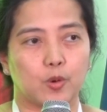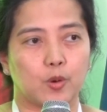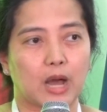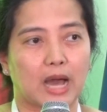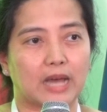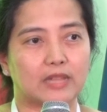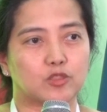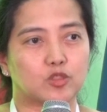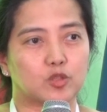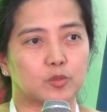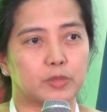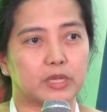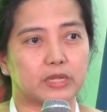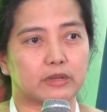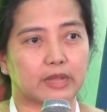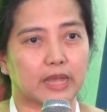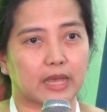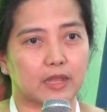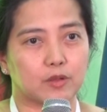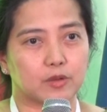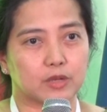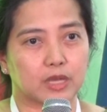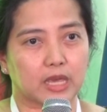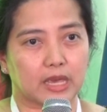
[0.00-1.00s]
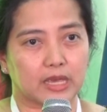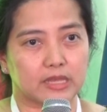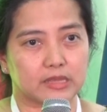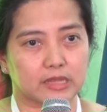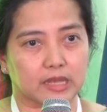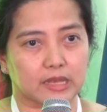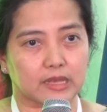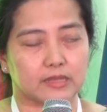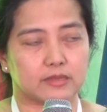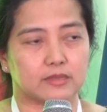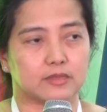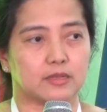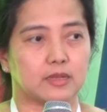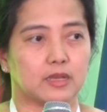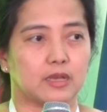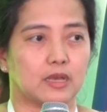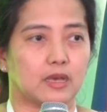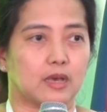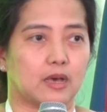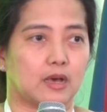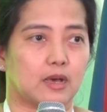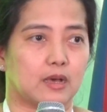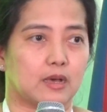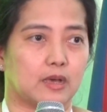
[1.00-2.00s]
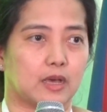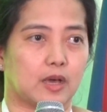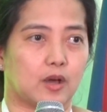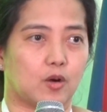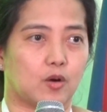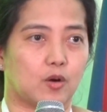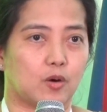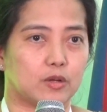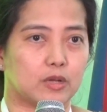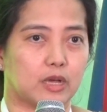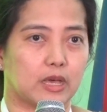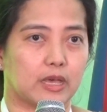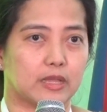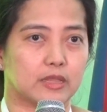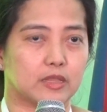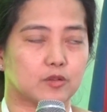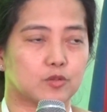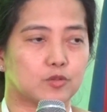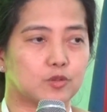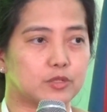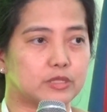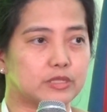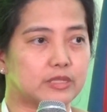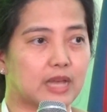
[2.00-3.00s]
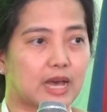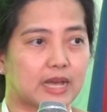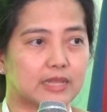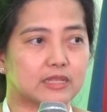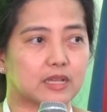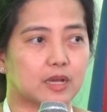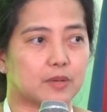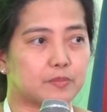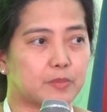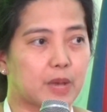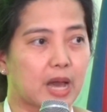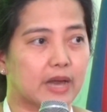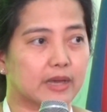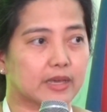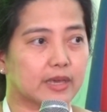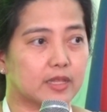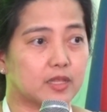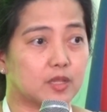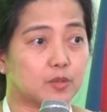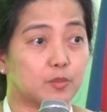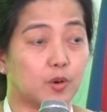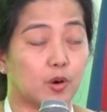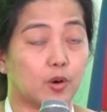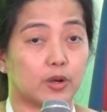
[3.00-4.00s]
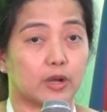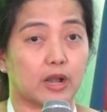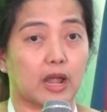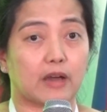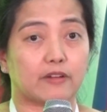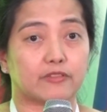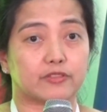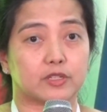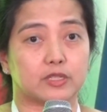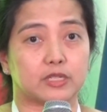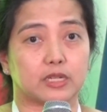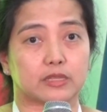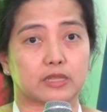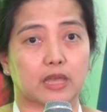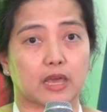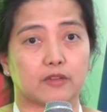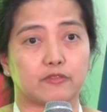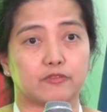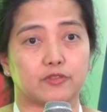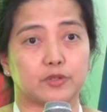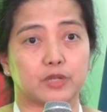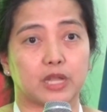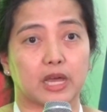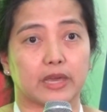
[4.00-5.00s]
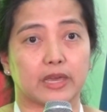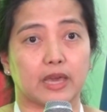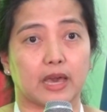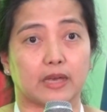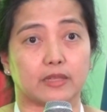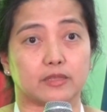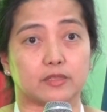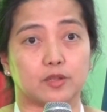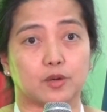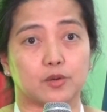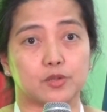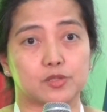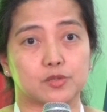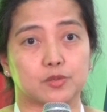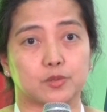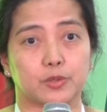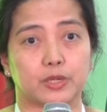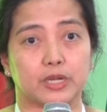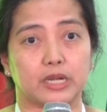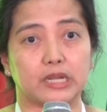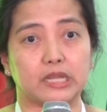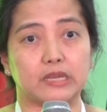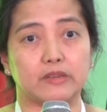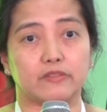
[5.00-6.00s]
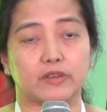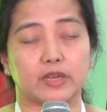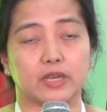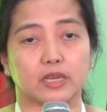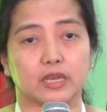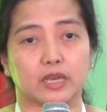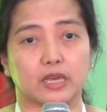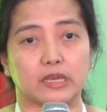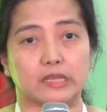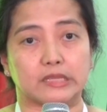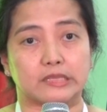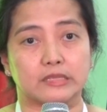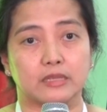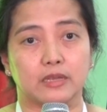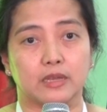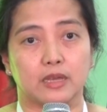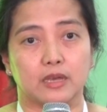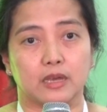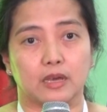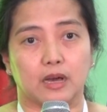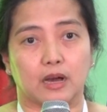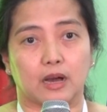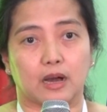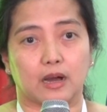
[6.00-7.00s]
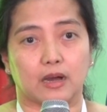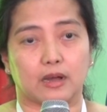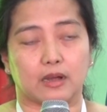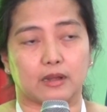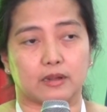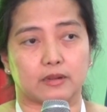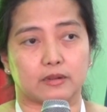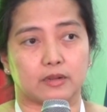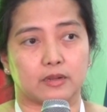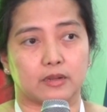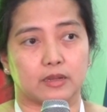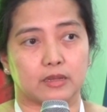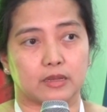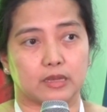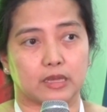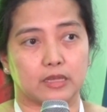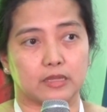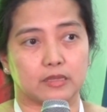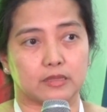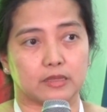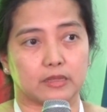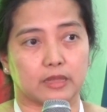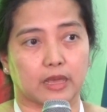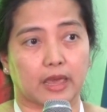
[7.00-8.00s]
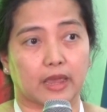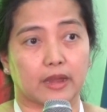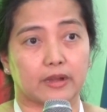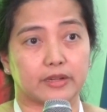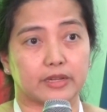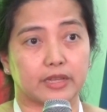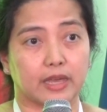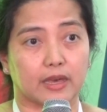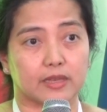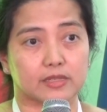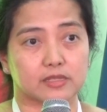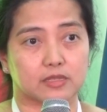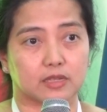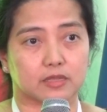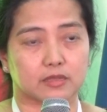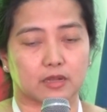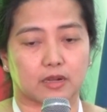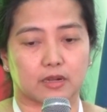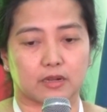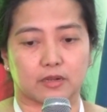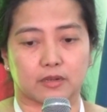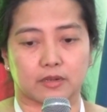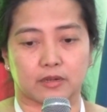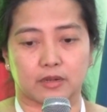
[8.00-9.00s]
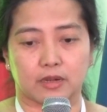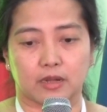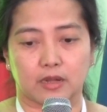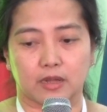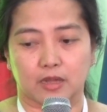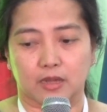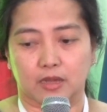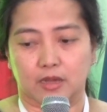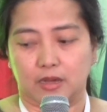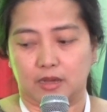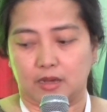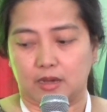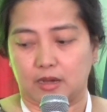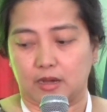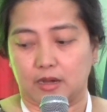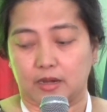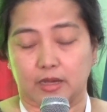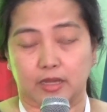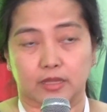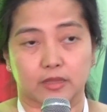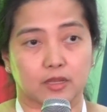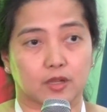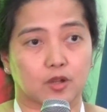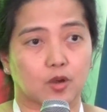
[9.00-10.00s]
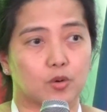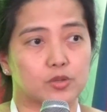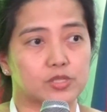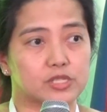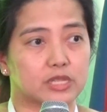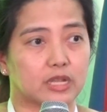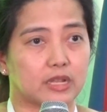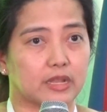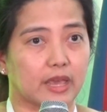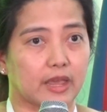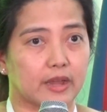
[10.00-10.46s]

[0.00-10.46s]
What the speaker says: had to be relocated and could not come back anymore after the Typhoon Haiyan, those who were living in areas that are in the coastal